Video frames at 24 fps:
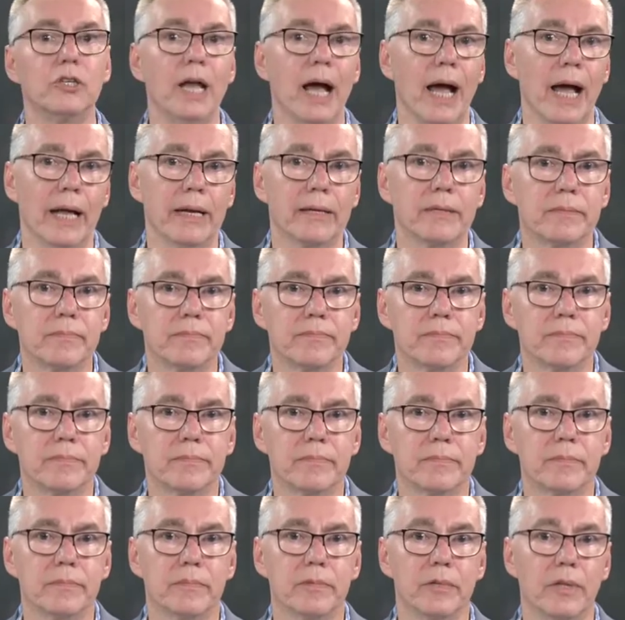not,
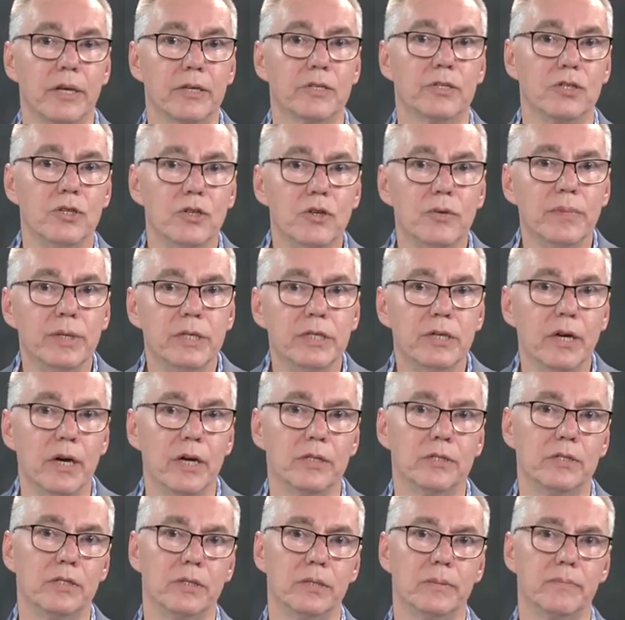lest you be
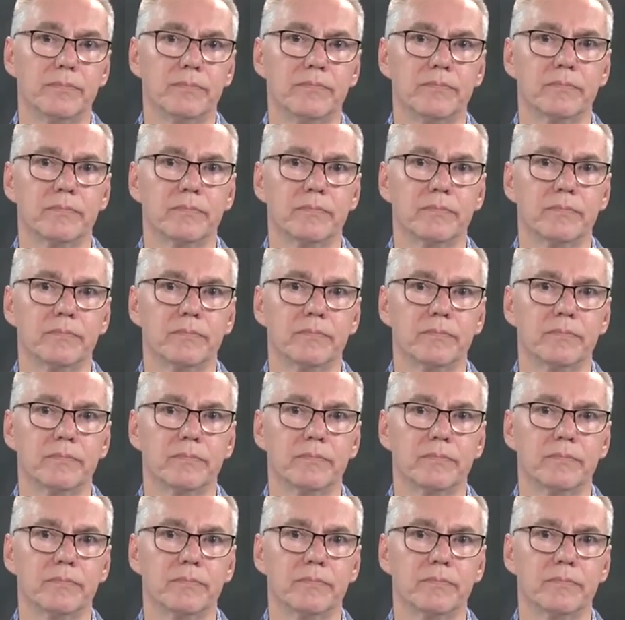judged.